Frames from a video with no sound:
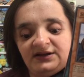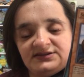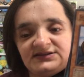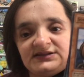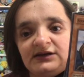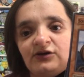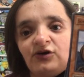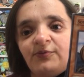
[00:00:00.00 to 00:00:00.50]

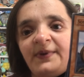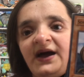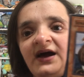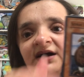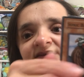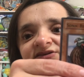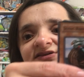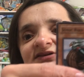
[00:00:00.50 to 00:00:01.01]
single
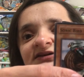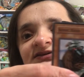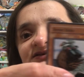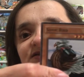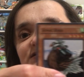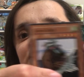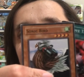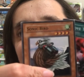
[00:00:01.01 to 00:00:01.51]
packs in
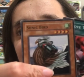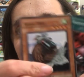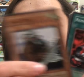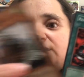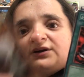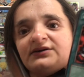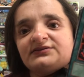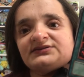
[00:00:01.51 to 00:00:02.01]

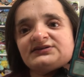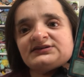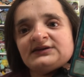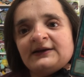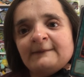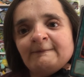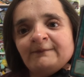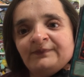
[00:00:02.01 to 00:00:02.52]
stores.
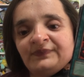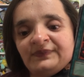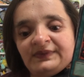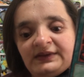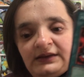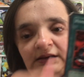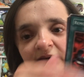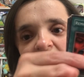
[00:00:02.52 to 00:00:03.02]

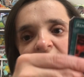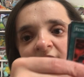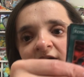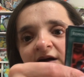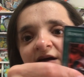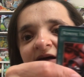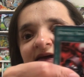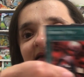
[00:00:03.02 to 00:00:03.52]

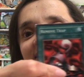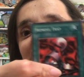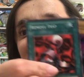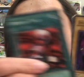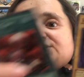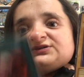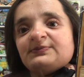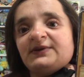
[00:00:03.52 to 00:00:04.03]
It
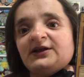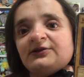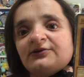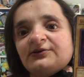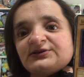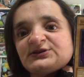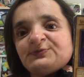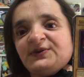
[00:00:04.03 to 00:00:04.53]
gets to be a
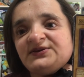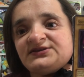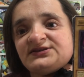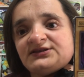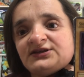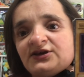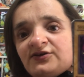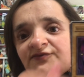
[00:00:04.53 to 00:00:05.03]
little
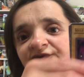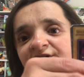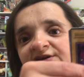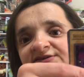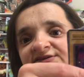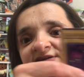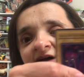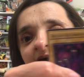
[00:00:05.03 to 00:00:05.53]
expensive
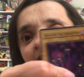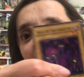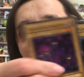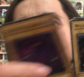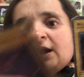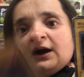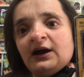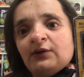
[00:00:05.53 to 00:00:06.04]
because
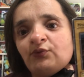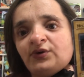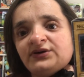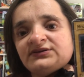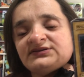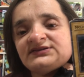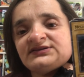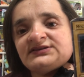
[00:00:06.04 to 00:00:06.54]
I
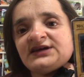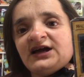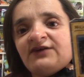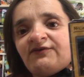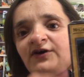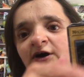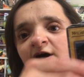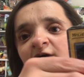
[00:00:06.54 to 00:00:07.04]
want to
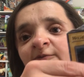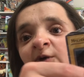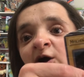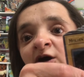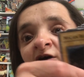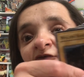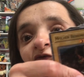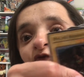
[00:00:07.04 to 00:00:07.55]
save up
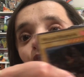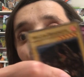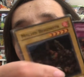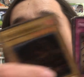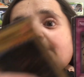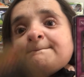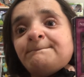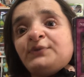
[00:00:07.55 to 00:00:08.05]

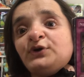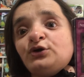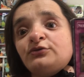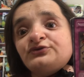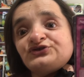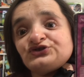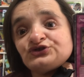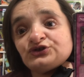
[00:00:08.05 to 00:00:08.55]
for
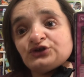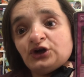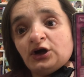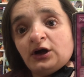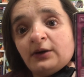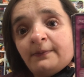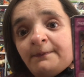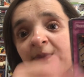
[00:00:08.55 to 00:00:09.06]

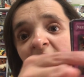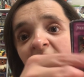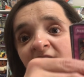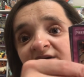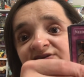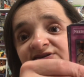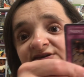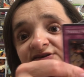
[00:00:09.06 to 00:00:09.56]
booster
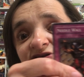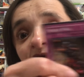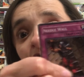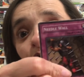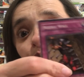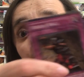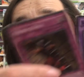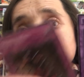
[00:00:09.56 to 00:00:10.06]
boxes.
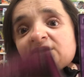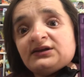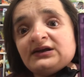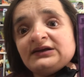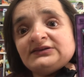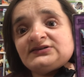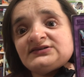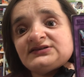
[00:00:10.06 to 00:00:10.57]
Oh, we're getting
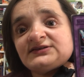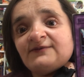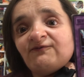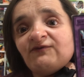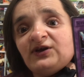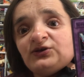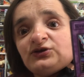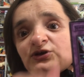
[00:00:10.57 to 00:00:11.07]
into some
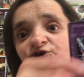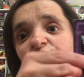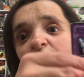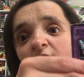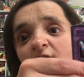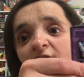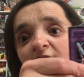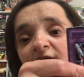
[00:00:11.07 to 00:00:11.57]
vintage
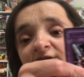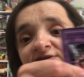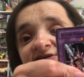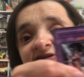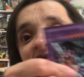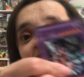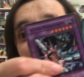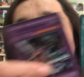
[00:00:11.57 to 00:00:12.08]

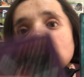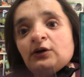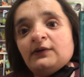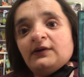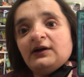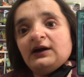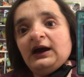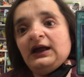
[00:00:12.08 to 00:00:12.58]
cards.
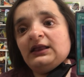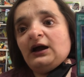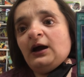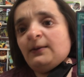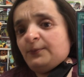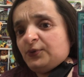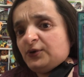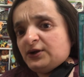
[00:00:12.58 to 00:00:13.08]
And
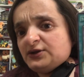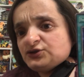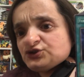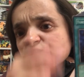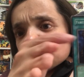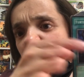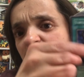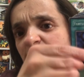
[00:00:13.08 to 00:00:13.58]
I'm pretty
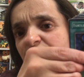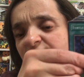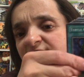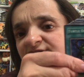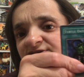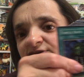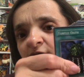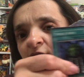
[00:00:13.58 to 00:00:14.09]
sure
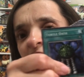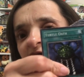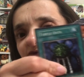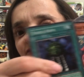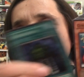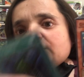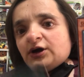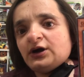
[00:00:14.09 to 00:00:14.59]
these are
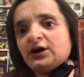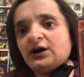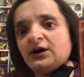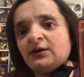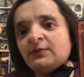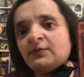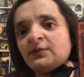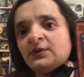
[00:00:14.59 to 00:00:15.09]

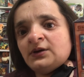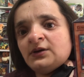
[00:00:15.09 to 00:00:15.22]
from